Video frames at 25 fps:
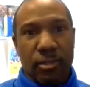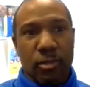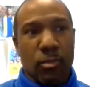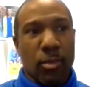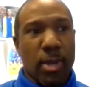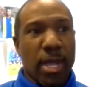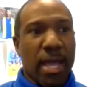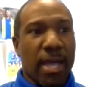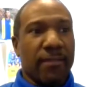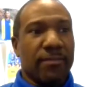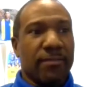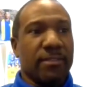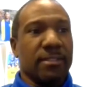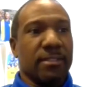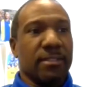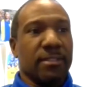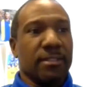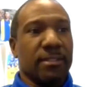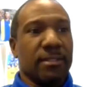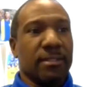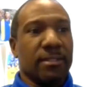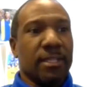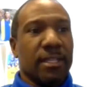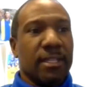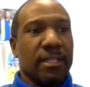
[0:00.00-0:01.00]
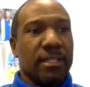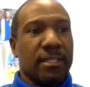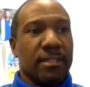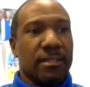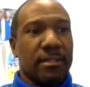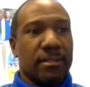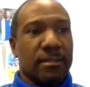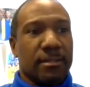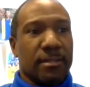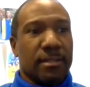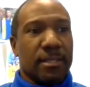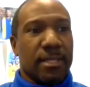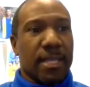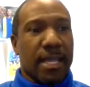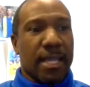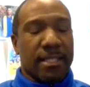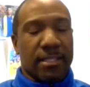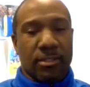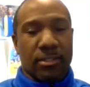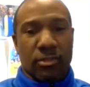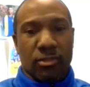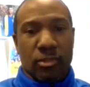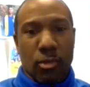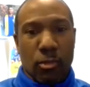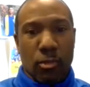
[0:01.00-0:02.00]
You have to
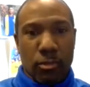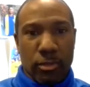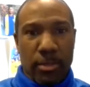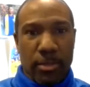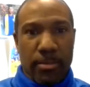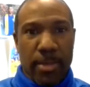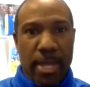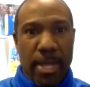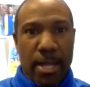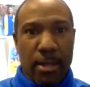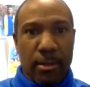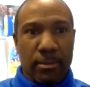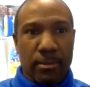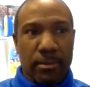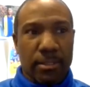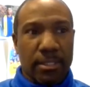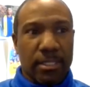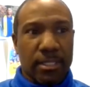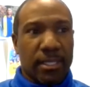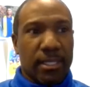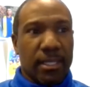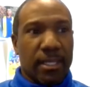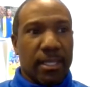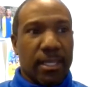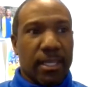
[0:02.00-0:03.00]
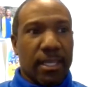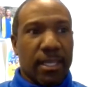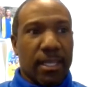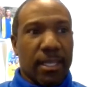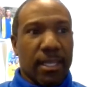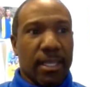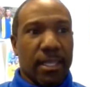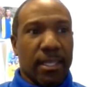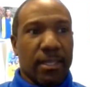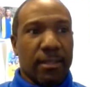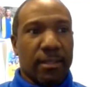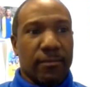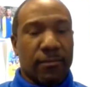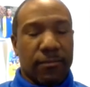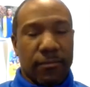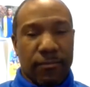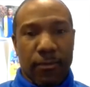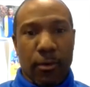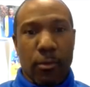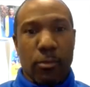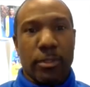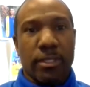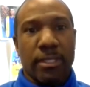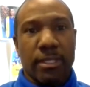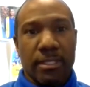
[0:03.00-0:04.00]
kind of zone them out and
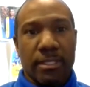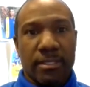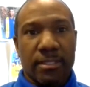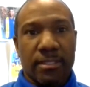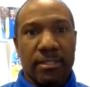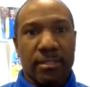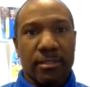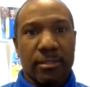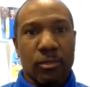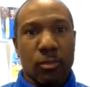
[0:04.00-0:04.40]
focus.